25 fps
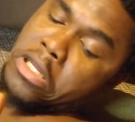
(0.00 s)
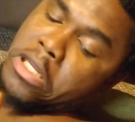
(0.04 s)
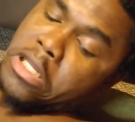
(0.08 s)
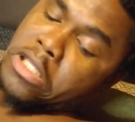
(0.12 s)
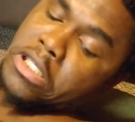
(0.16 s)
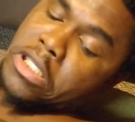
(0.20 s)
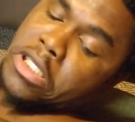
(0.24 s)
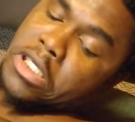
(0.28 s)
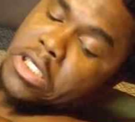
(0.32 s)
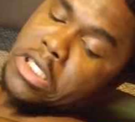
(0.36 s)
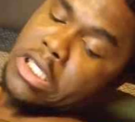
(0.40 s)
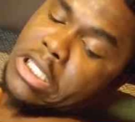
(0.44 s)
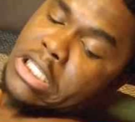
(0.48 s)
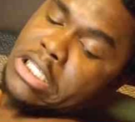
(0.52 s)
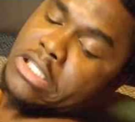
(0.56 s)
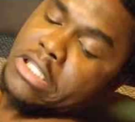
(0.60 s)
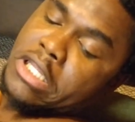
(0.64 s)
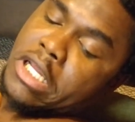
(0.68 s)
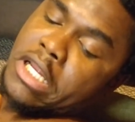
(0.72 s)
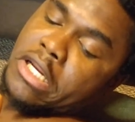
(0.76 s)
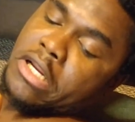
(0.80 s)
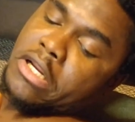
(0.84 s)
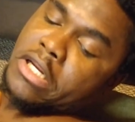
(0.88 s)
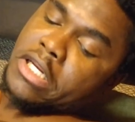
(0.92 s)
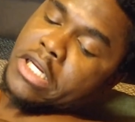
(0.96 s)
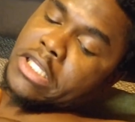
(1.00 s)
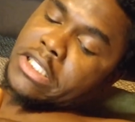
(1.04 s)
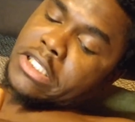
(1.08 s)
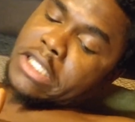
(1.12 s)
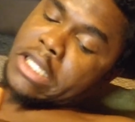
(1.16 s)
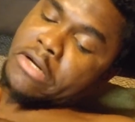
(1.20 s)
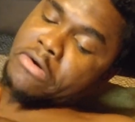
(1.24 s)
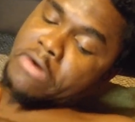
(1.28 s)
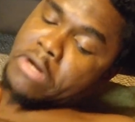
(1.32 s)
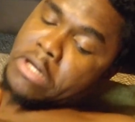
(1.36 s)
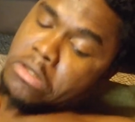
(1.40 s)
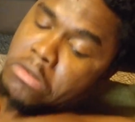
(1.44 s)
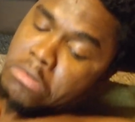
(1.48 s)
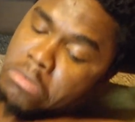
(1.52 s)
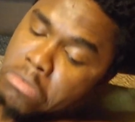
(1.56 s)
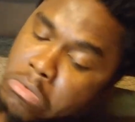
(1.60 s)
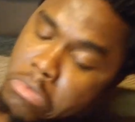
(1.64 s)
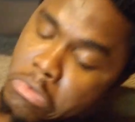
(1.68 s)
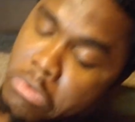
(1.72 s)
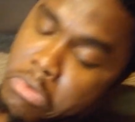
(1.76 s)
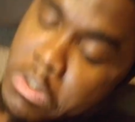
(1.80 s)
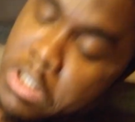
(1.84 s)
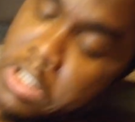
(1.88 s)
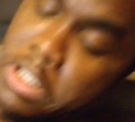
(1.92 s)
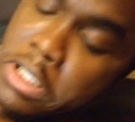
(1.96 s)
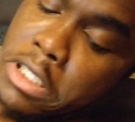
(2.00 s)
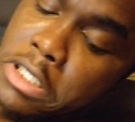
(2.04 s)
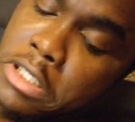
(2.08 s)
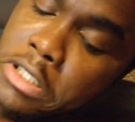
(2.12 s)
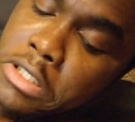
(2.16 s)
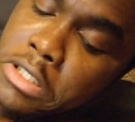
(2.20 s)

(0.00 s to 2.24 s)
It's, it's done on the side. I love it.